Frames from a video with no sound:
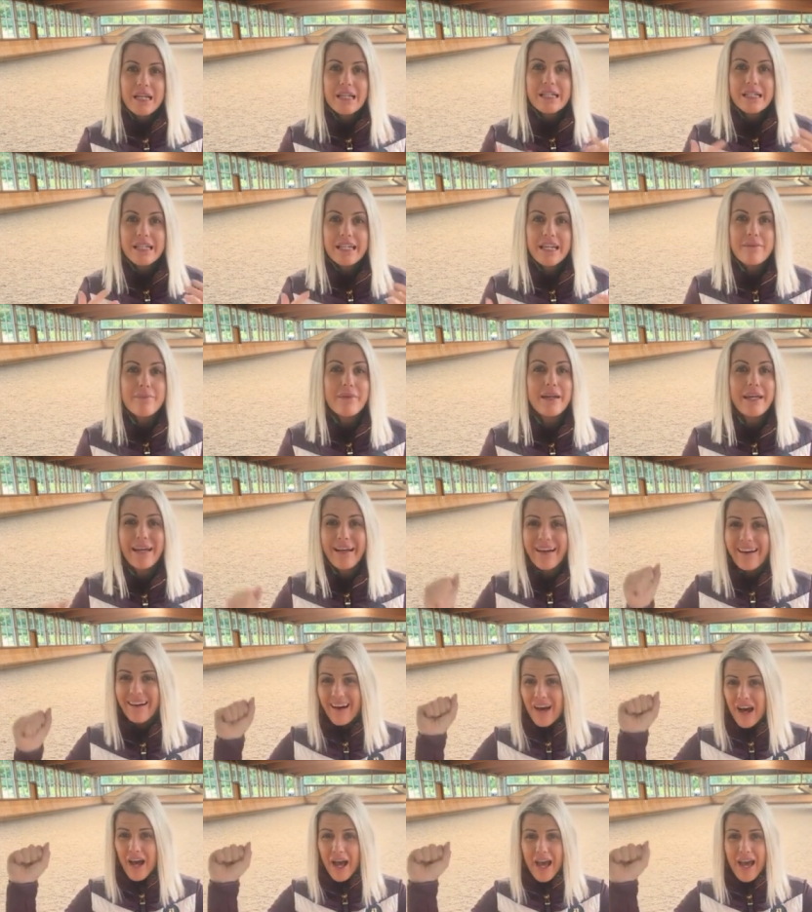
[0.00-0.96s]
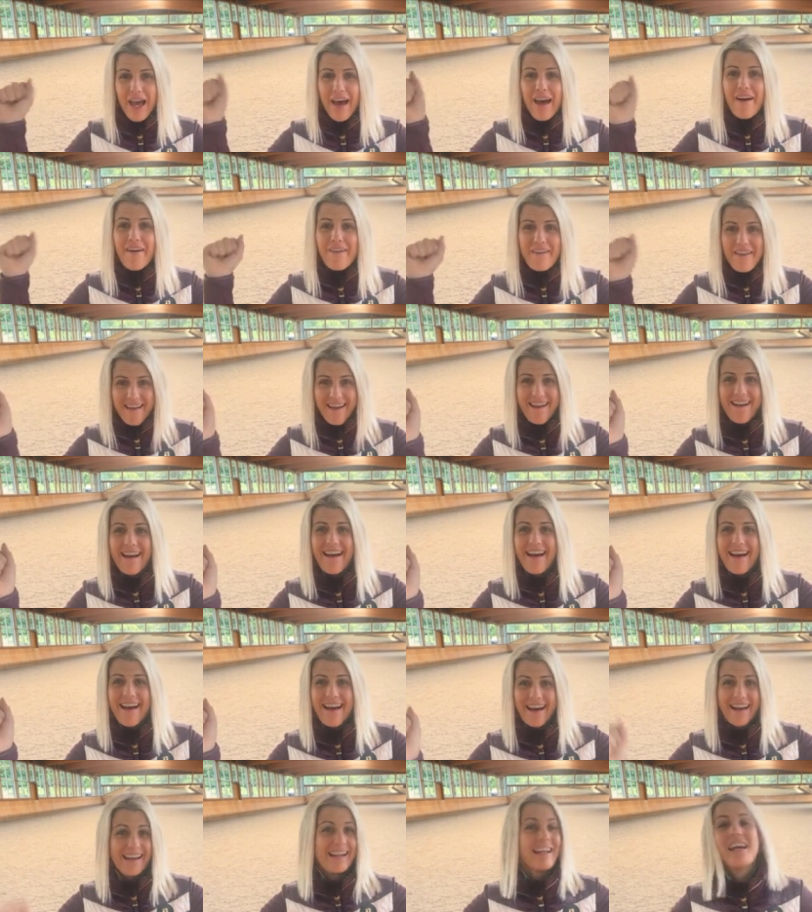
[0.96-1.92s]
Give me a hell
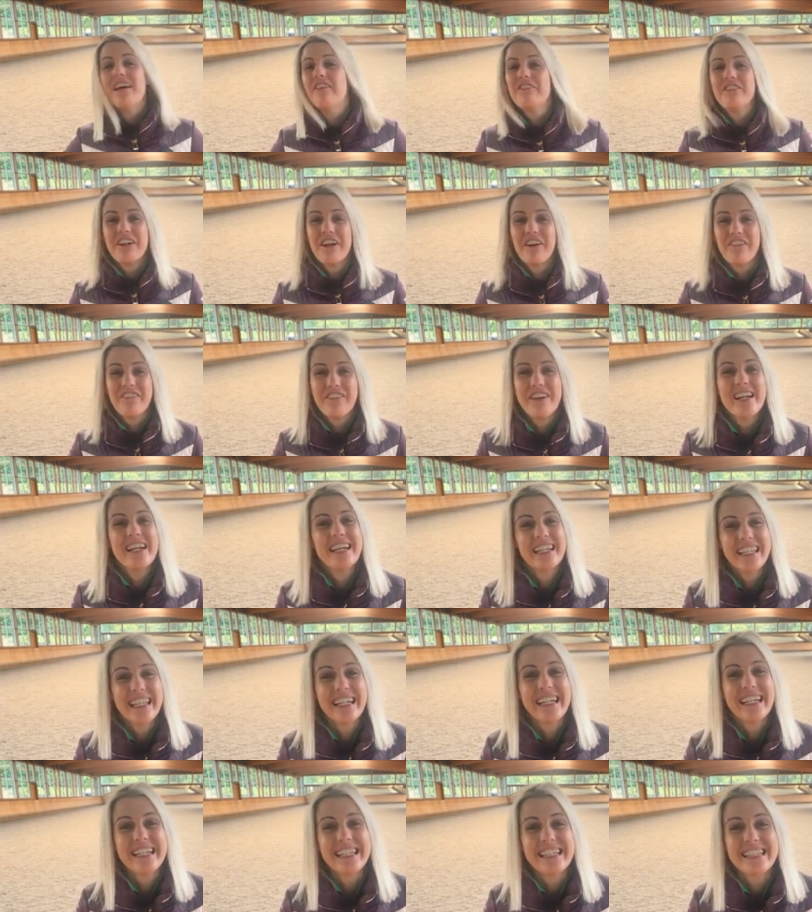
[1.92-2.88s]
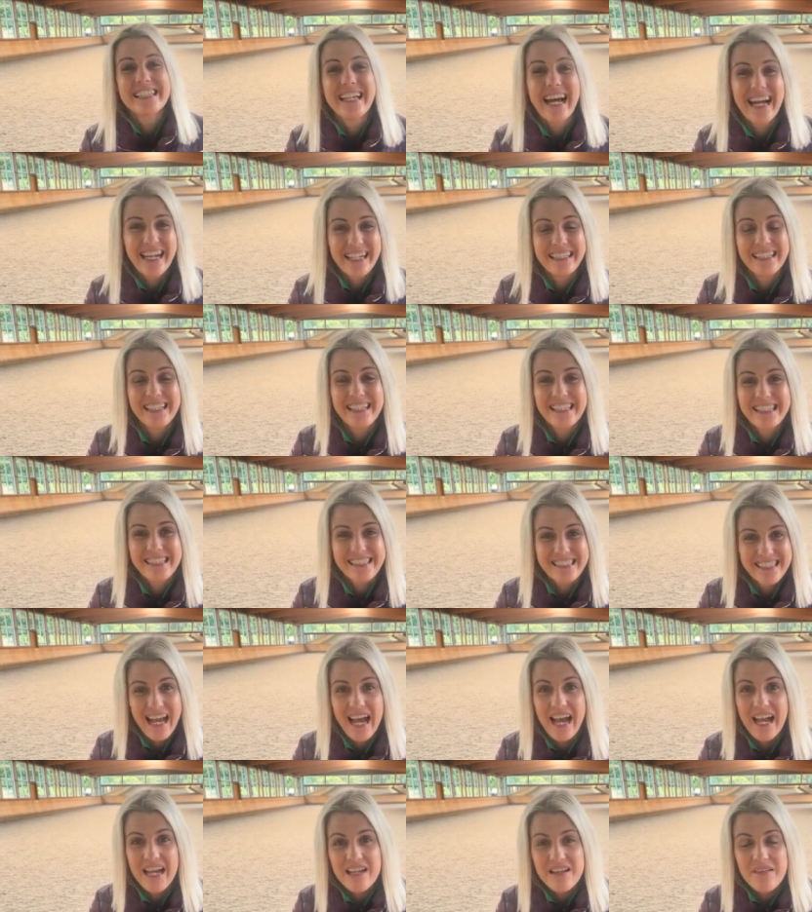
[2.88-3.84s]
yeah if you're feeling exactly the
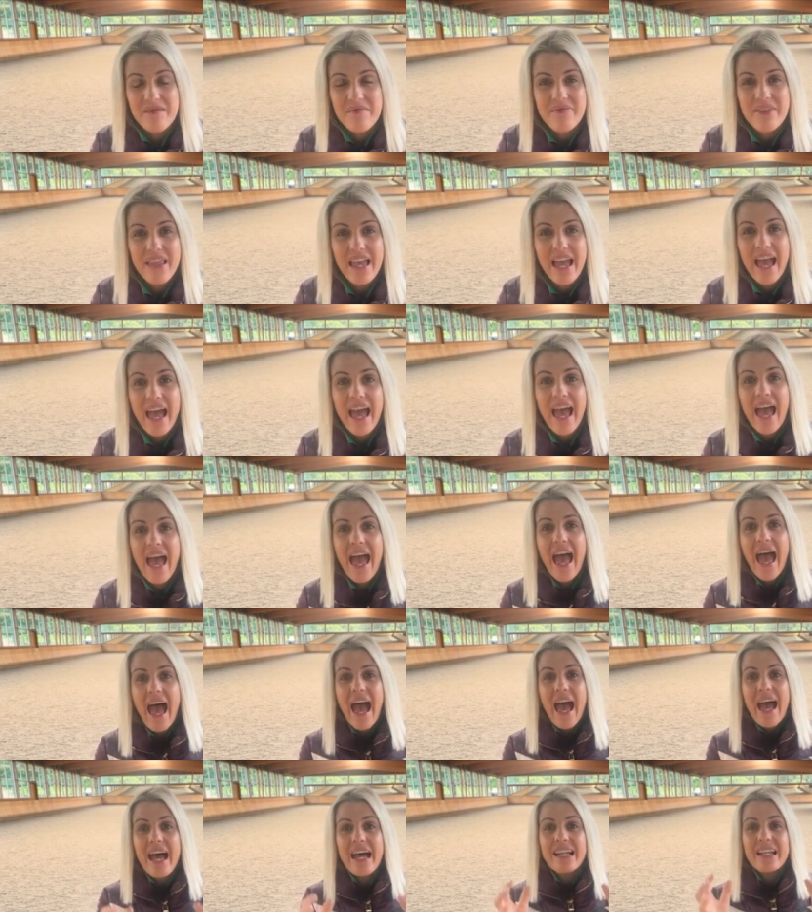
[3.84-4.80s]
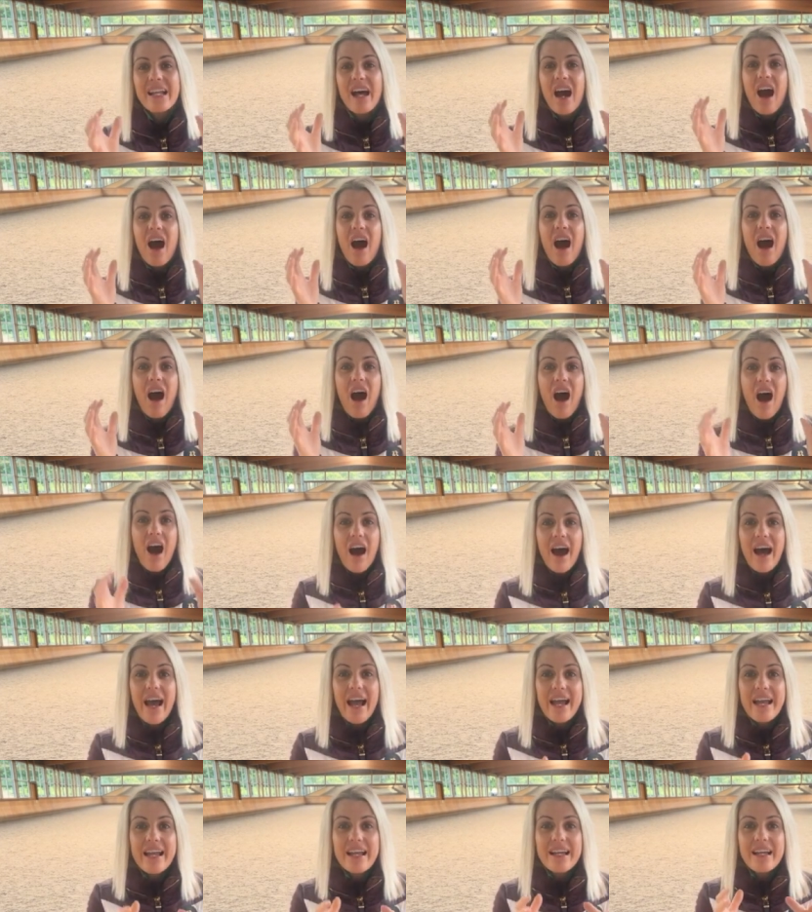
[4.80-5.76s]
same. And
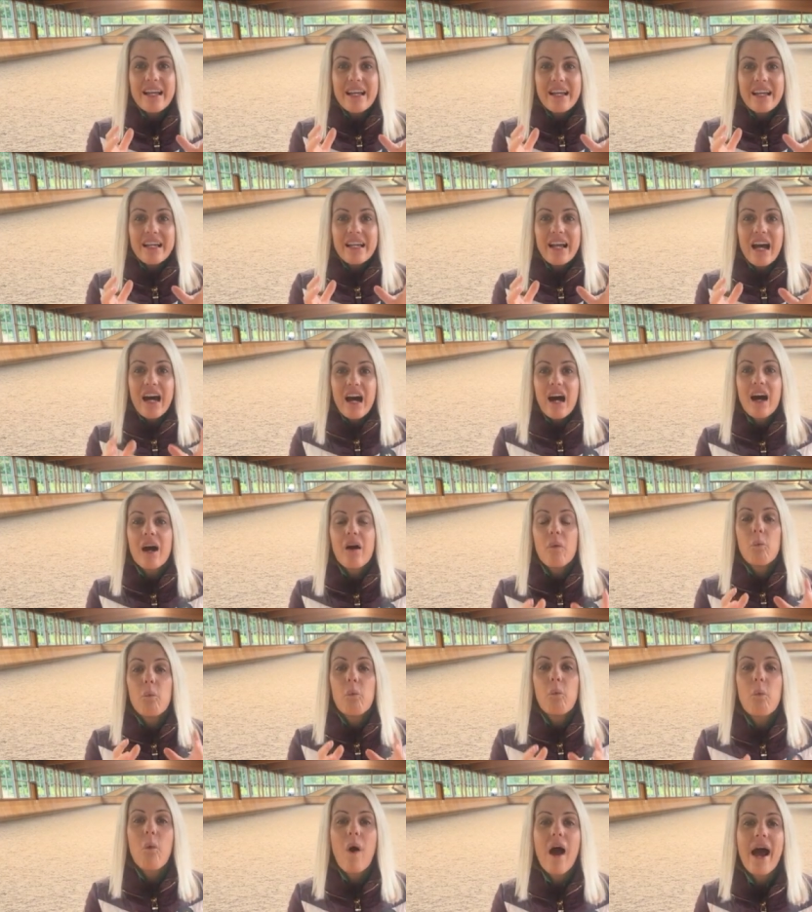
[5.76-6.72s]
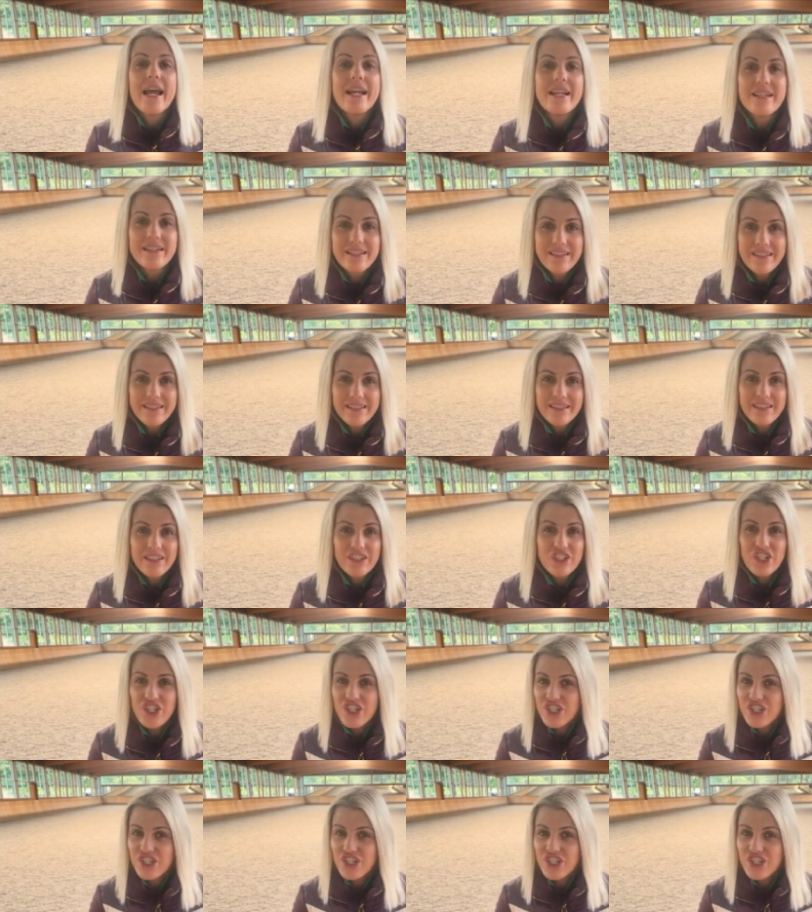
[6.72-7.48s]
I can't wait to